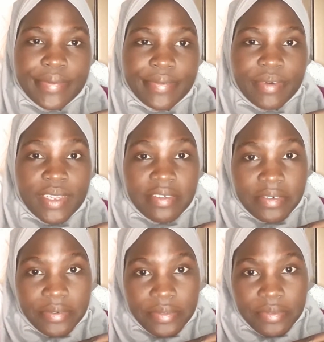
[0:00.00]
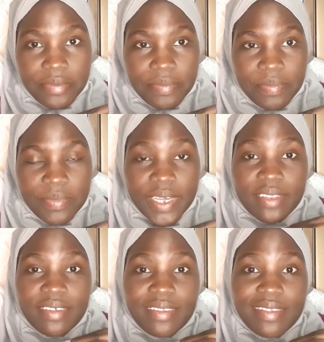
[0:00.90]
What else? I
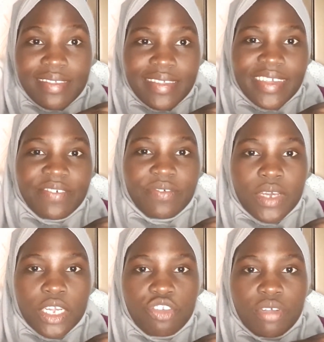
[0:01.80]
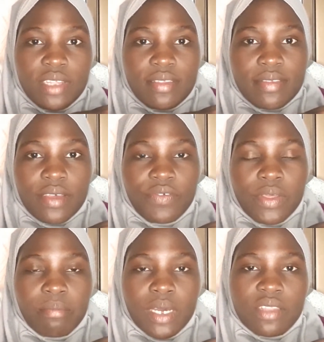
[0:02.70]
didn't save. I tried
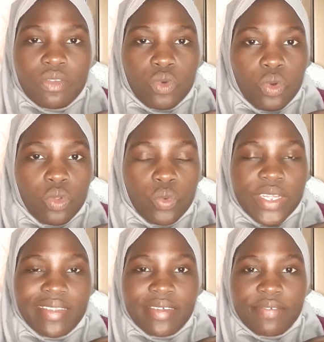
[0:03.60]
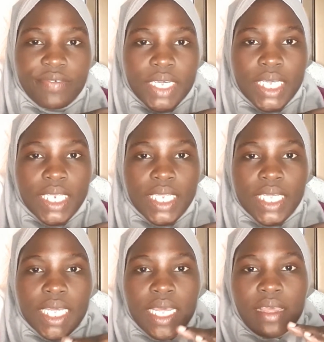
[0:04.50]
saving, but all went in vain.
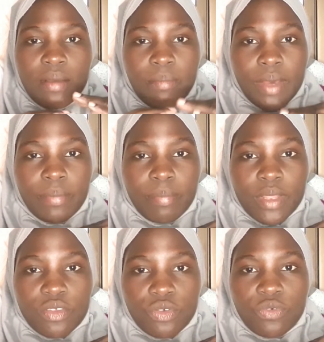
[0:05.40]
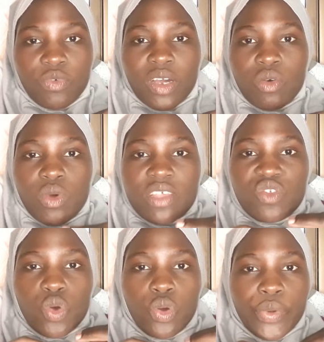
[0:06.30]
My place of work was
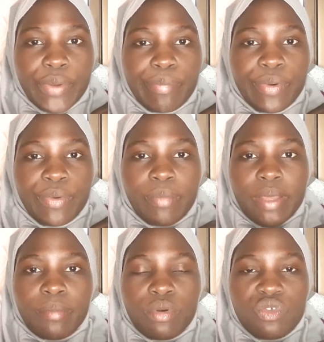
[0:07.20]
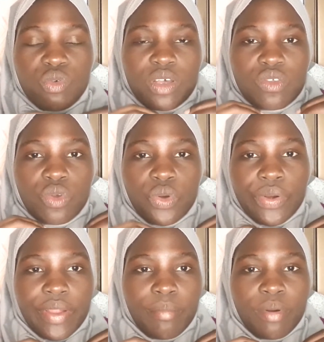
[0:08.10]
horrible. My boss was
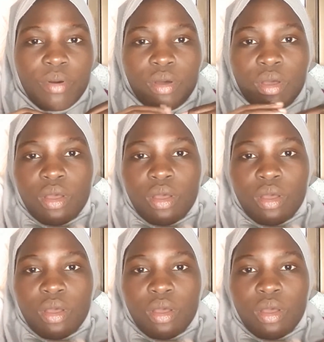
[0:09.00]
horrible.